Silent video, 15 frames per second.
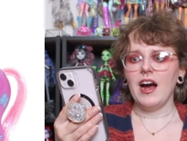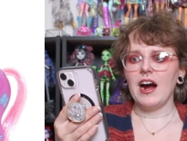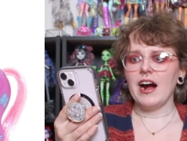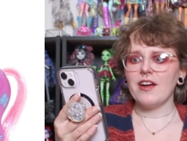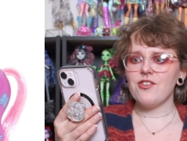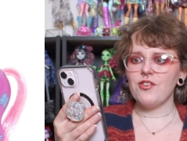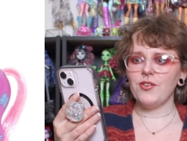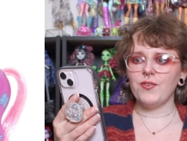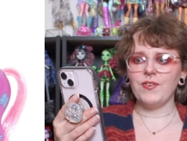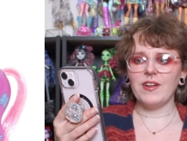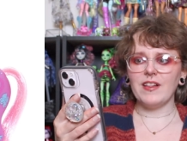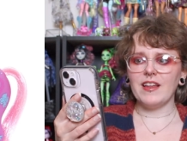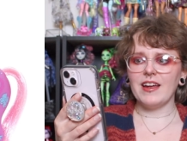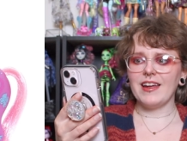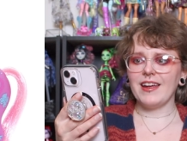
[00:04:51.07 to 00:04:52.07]
I just
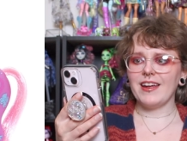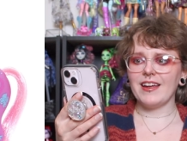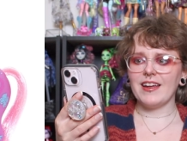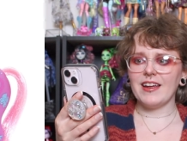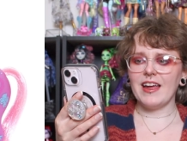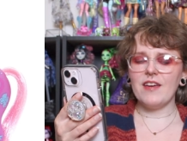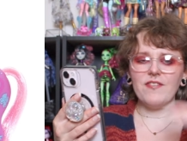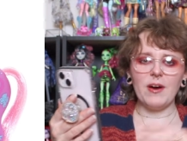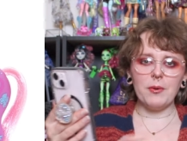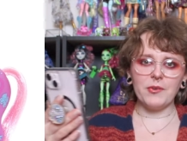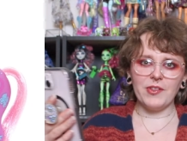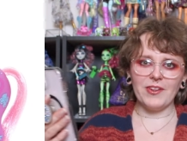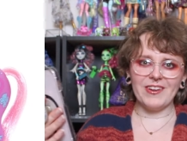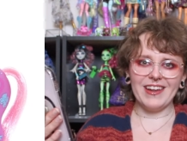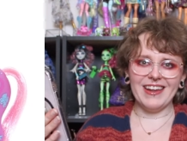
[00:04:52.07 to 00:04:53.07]
feel like if I
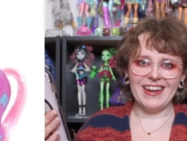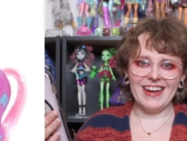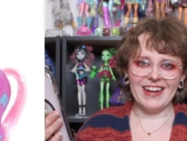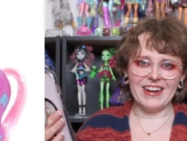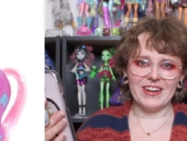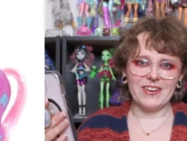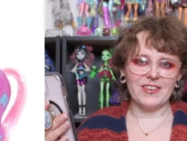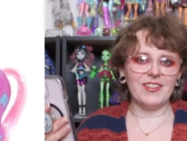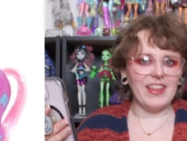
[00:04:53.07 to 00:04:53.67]
was looking at a